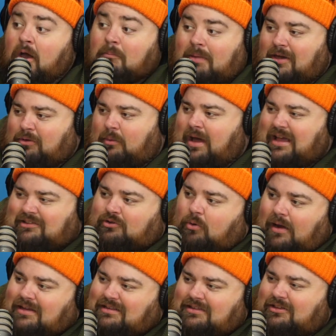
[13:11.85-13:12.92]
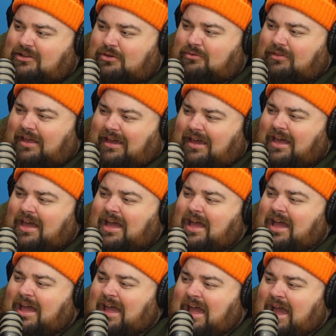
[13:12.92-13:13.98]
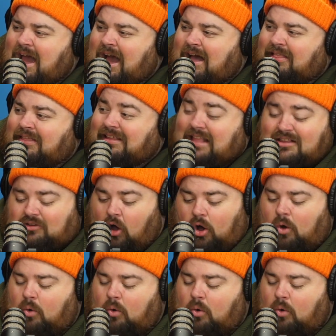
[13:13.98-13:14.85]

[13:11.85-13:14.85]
By the way, it's crazy that you like that's all.